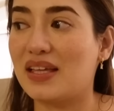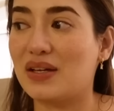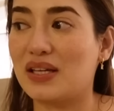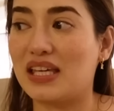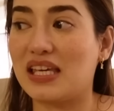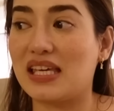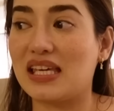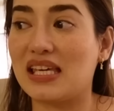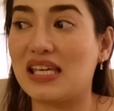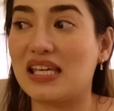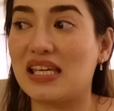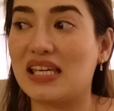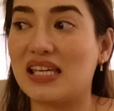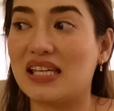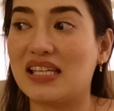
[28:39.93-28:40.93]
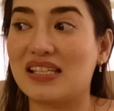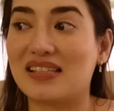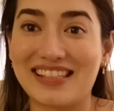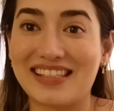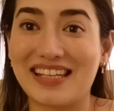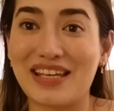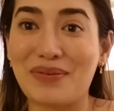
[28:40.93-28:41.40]
he
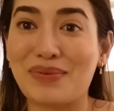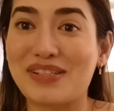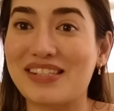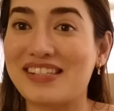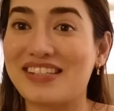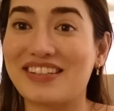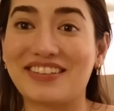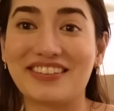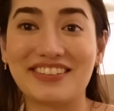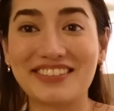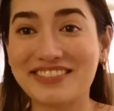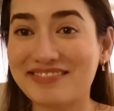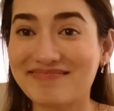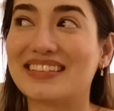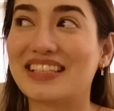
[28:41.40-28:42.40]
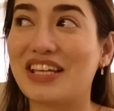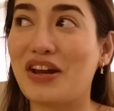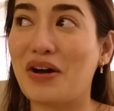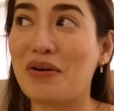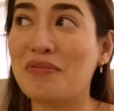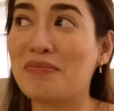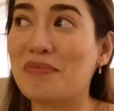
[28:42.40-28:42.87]
was still, you
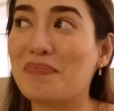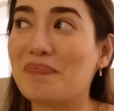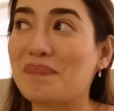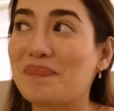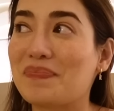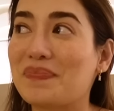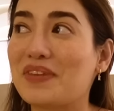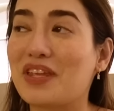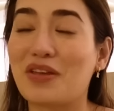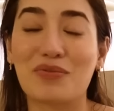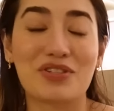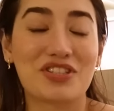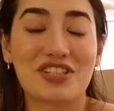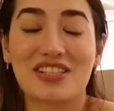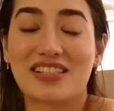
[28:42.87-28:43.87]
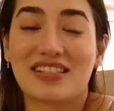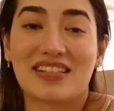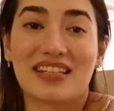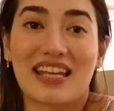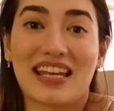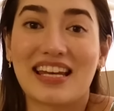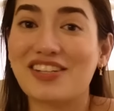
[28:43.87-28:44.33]
know, he was just
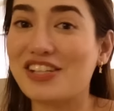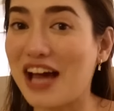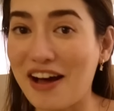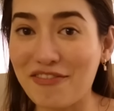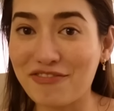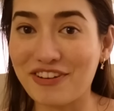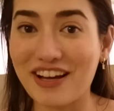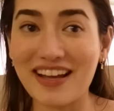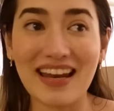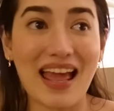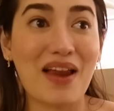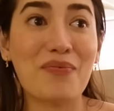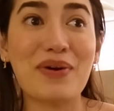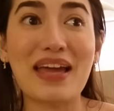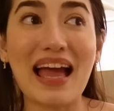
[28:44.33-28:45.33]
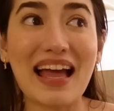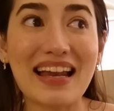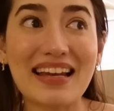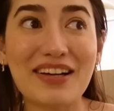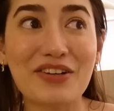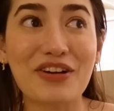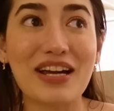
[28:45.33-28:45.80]
in it to have fun, and we
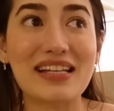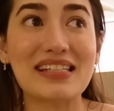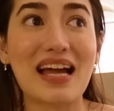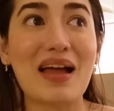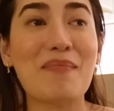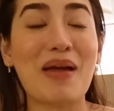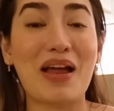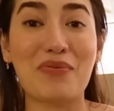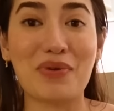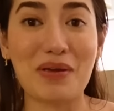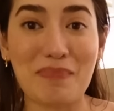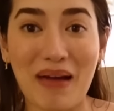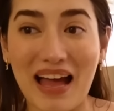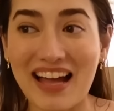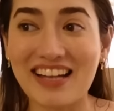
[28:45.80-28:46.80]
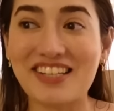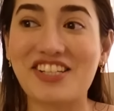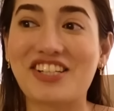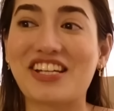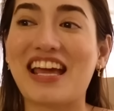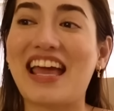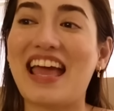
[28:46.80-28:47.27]
had a great time, and we
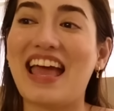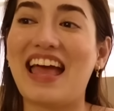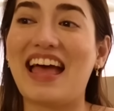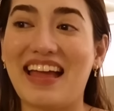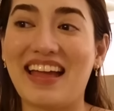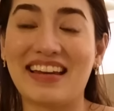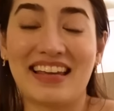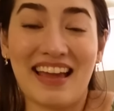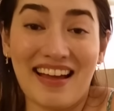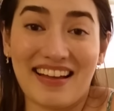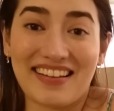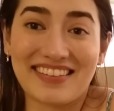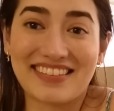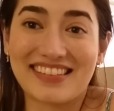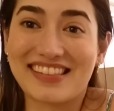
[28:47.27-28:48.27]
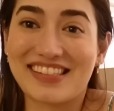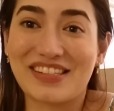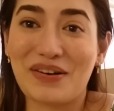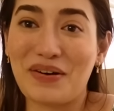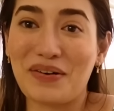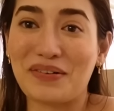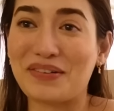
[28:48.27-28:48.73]
matched, and yeah,
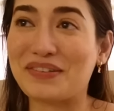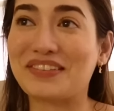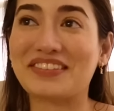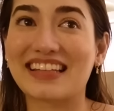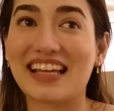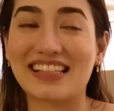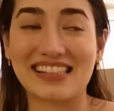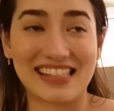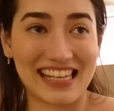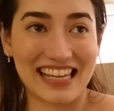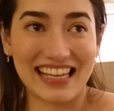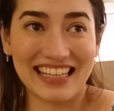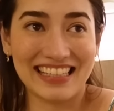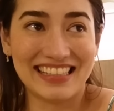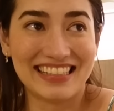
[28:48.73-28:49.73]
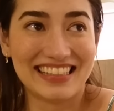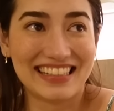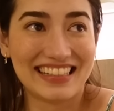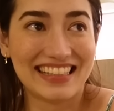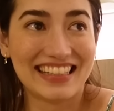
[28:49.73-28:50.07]
so that's it.